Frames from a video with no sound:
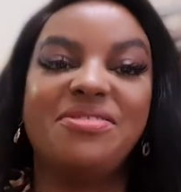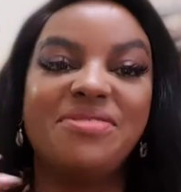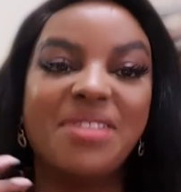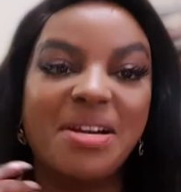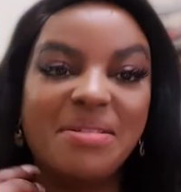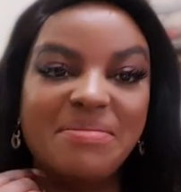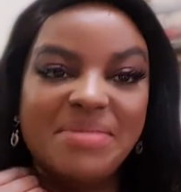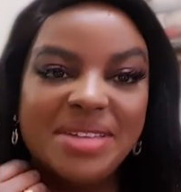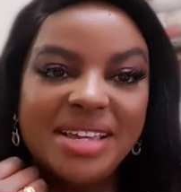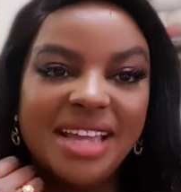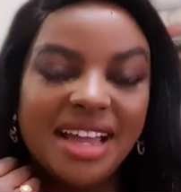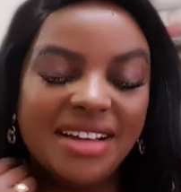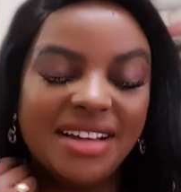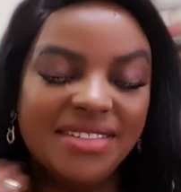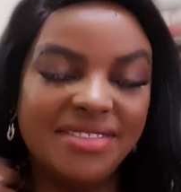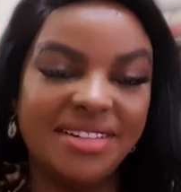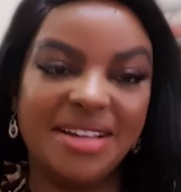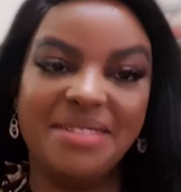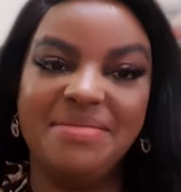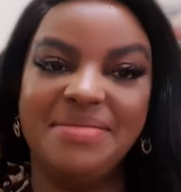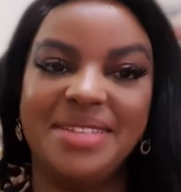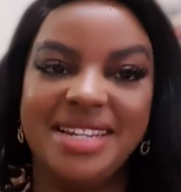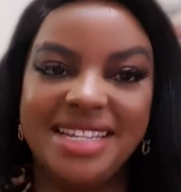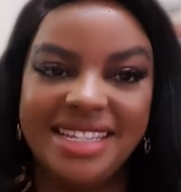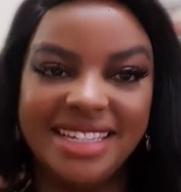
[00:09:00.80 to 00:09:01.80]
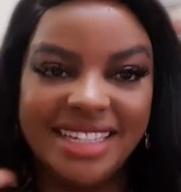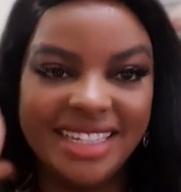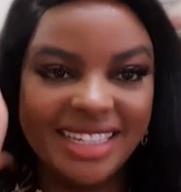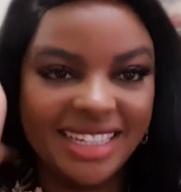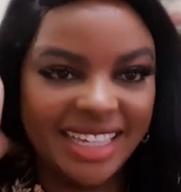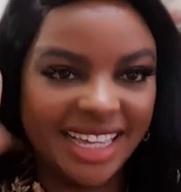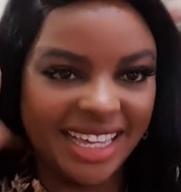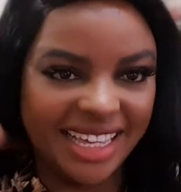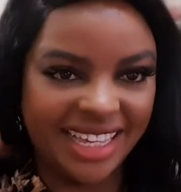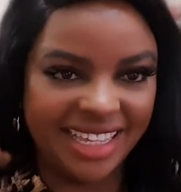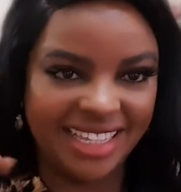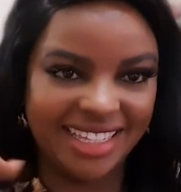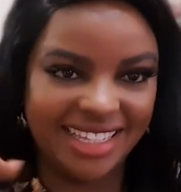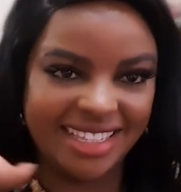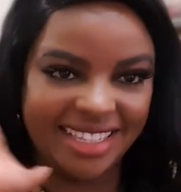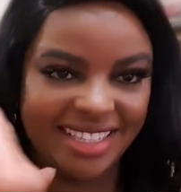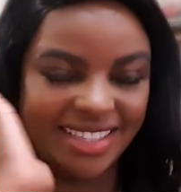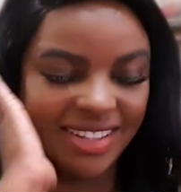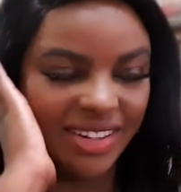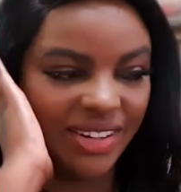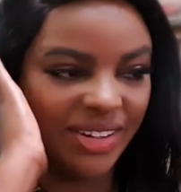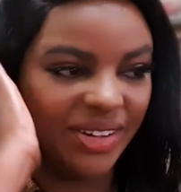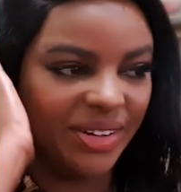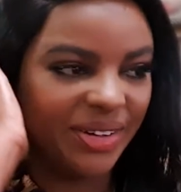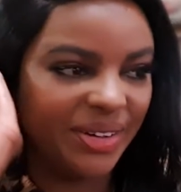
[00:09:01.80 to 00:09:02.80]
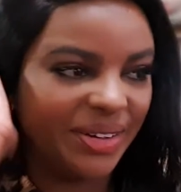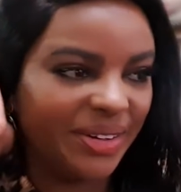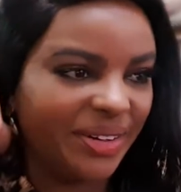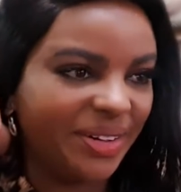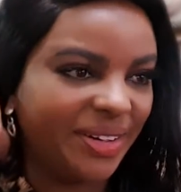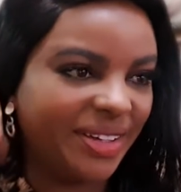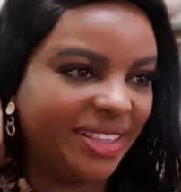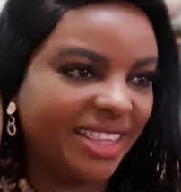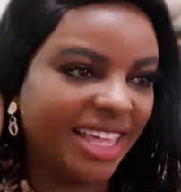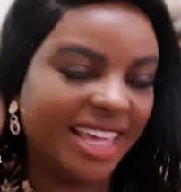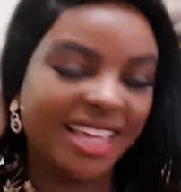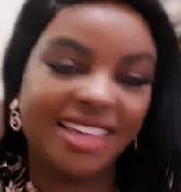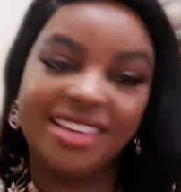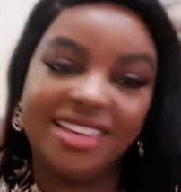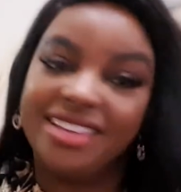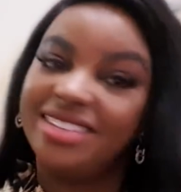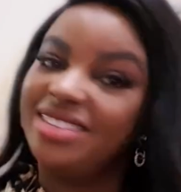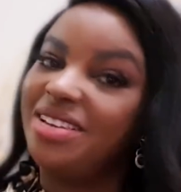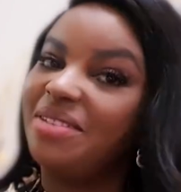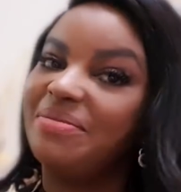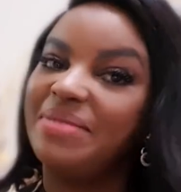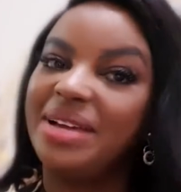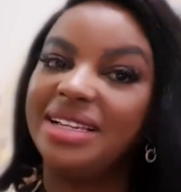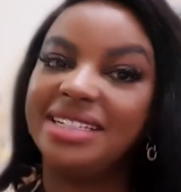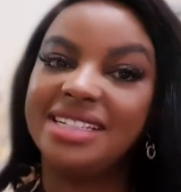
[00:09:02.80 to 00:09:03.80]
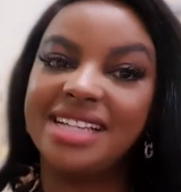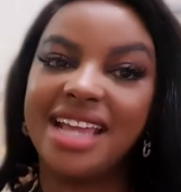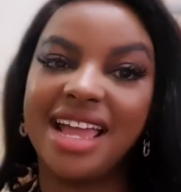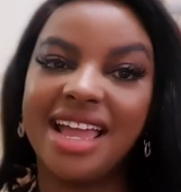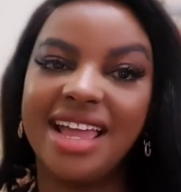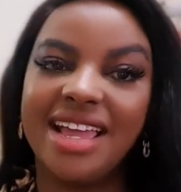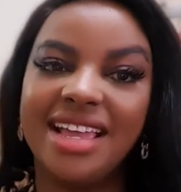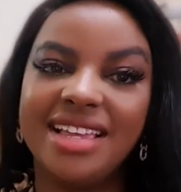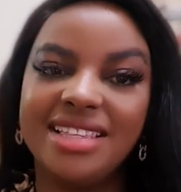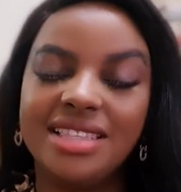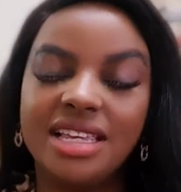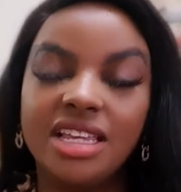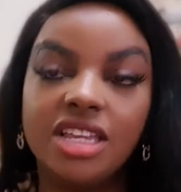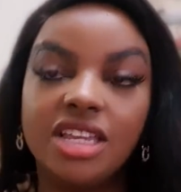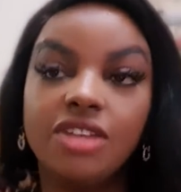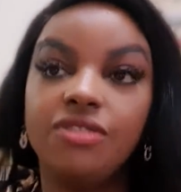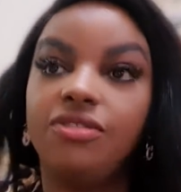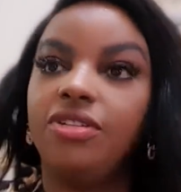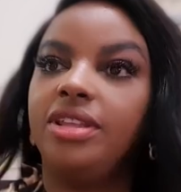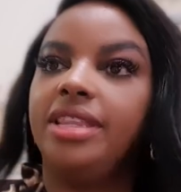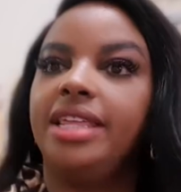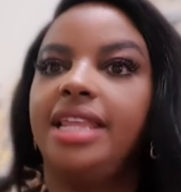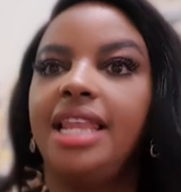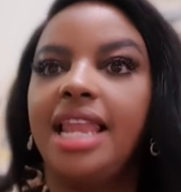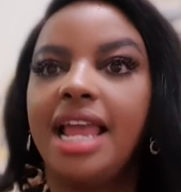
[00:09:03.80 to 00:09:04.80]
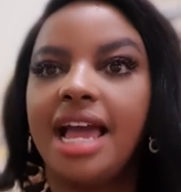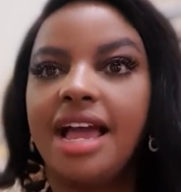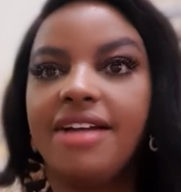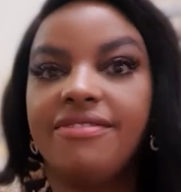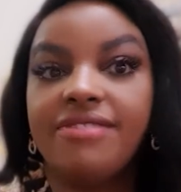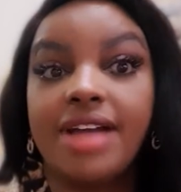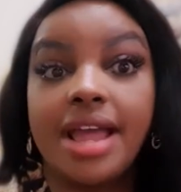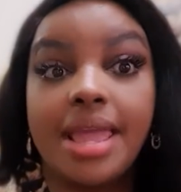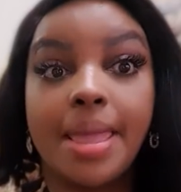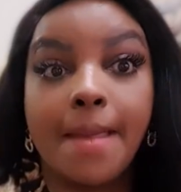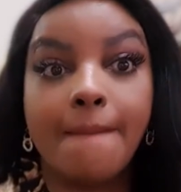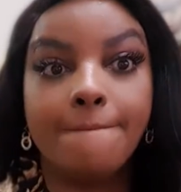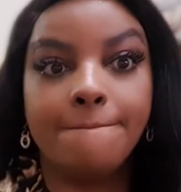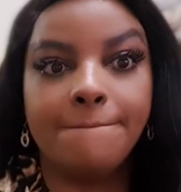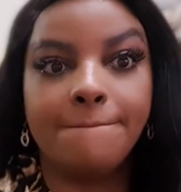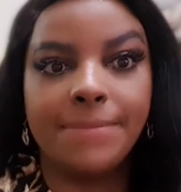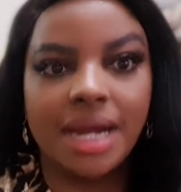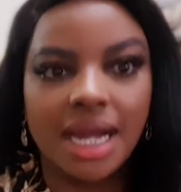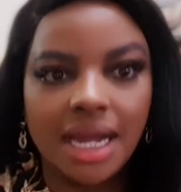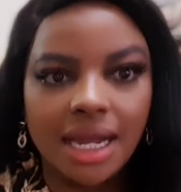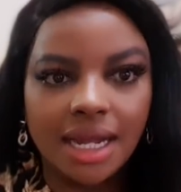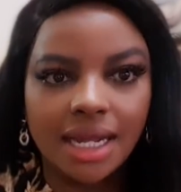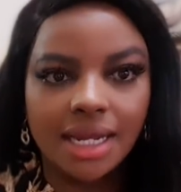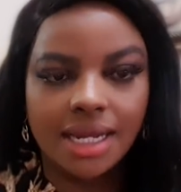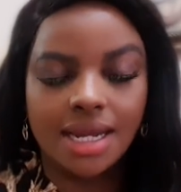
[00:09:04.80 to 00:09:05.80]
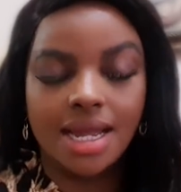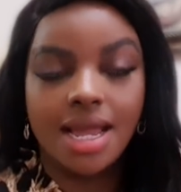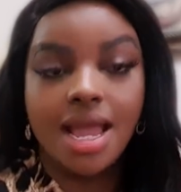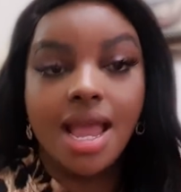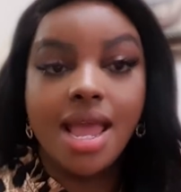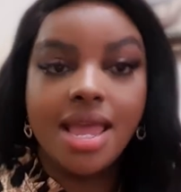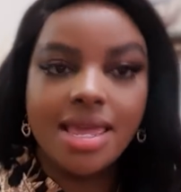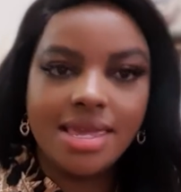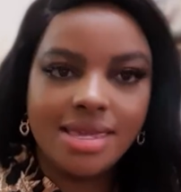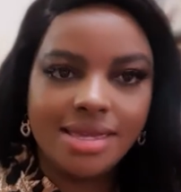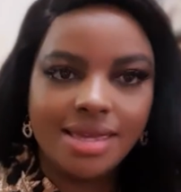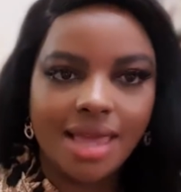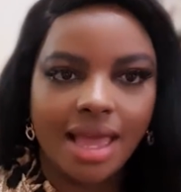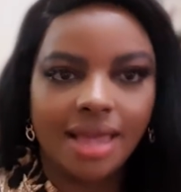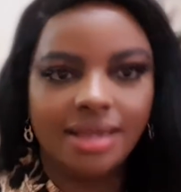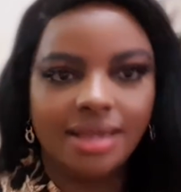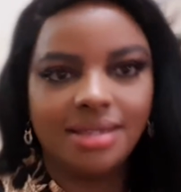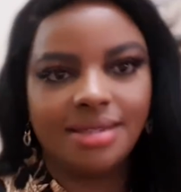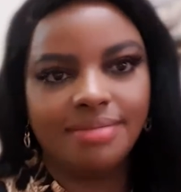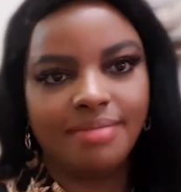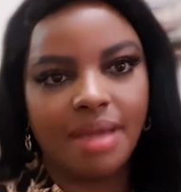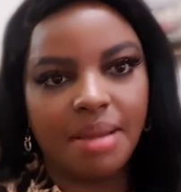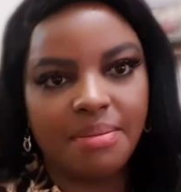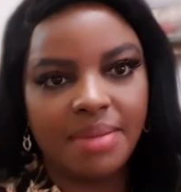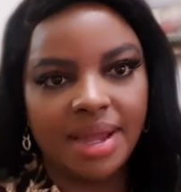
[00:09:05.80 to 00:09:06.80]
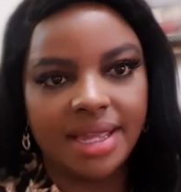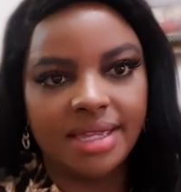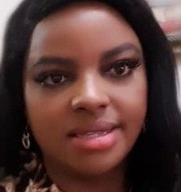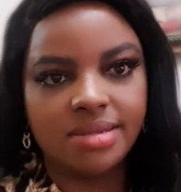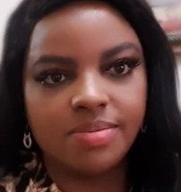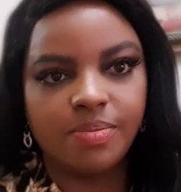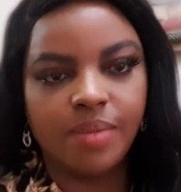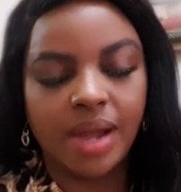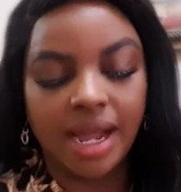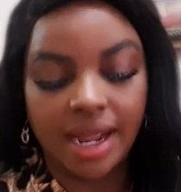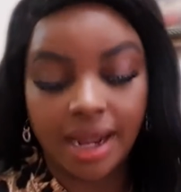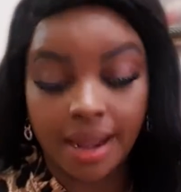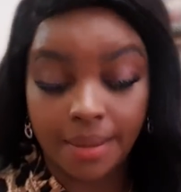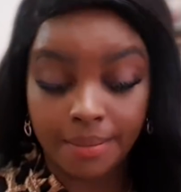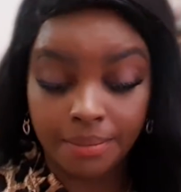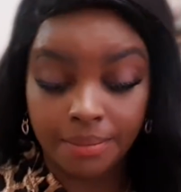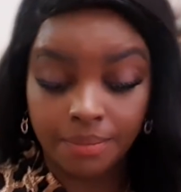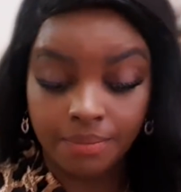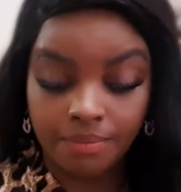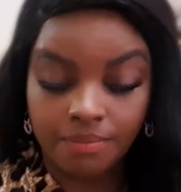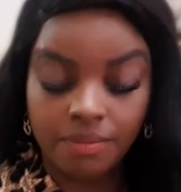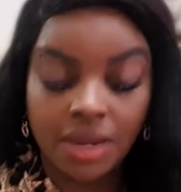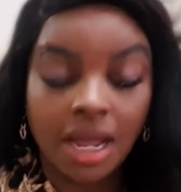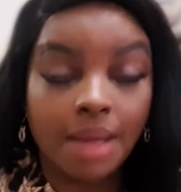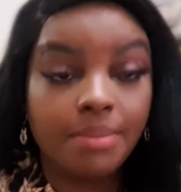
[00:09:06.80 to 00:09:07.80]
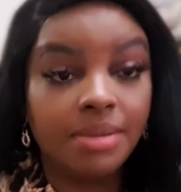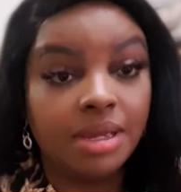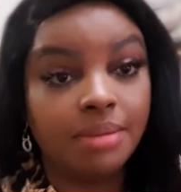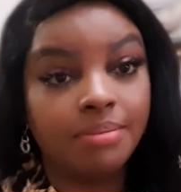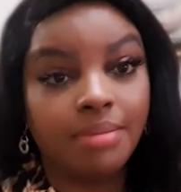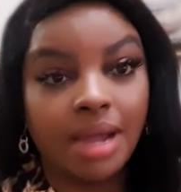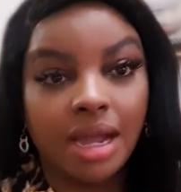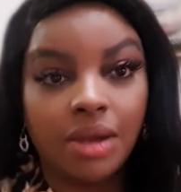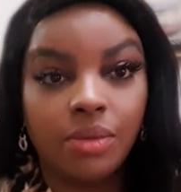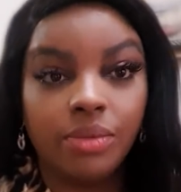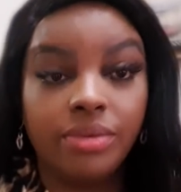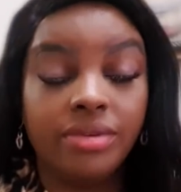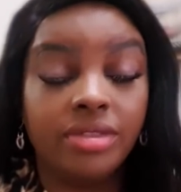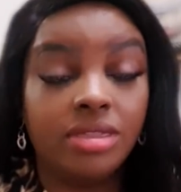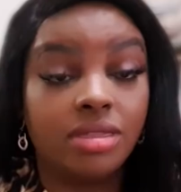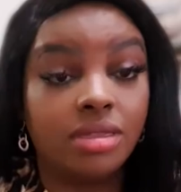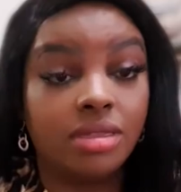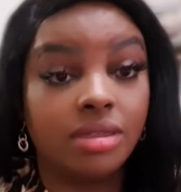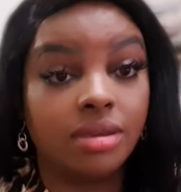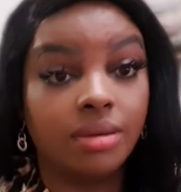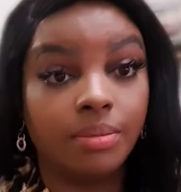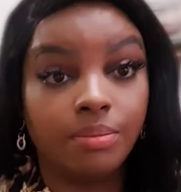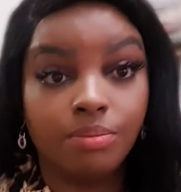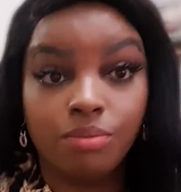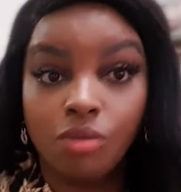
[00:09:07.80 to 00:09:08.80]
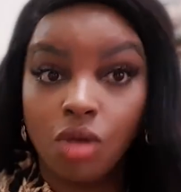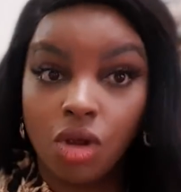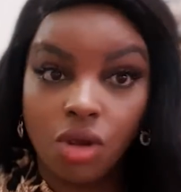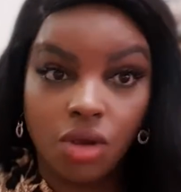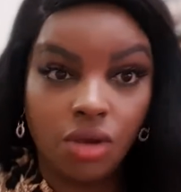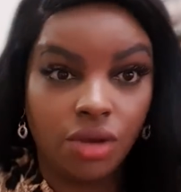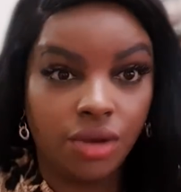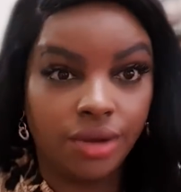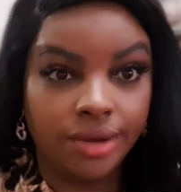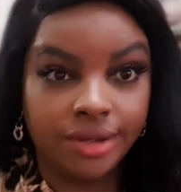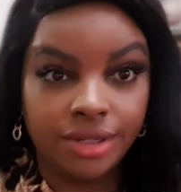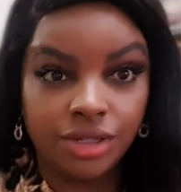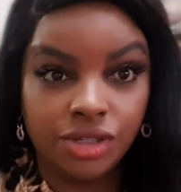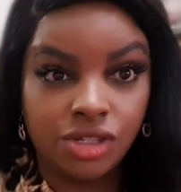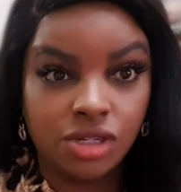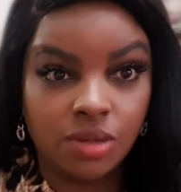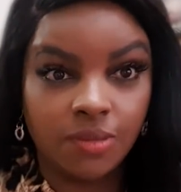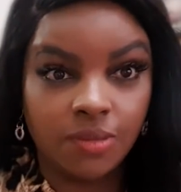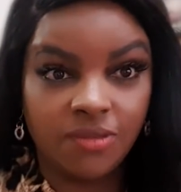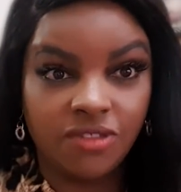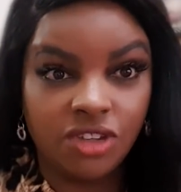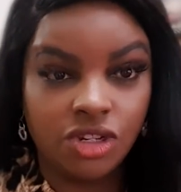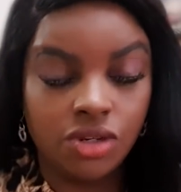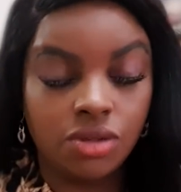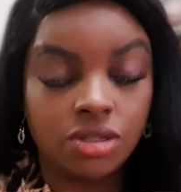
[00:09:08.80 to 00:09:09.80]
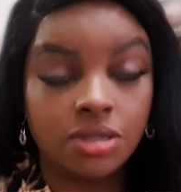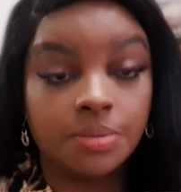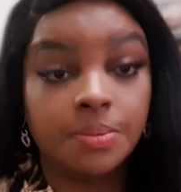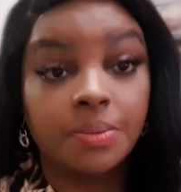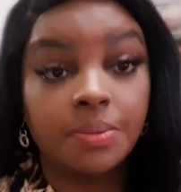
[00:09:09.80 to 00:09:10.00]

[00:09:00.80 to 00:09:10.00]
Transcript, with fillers: for a bigger family. Yes. So thank you so much, guys. Thank you for the love. I am back. Yes, Mama is back. I'm coming back with more YouTube videos